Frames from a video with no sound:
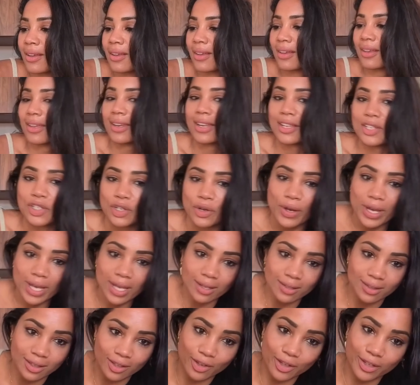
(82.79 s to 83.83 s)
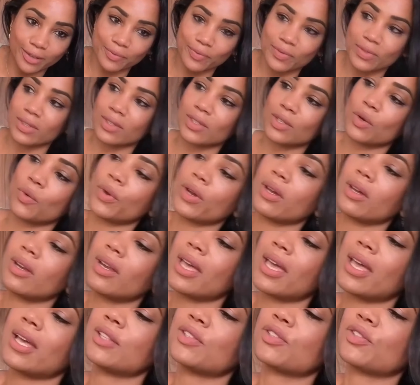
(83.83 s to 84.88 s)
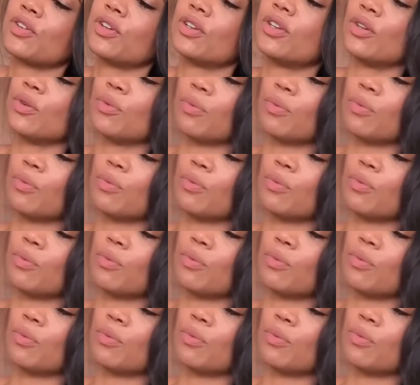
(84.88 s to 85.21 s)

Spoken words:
Can I show it? Look, so we're gonna enter a new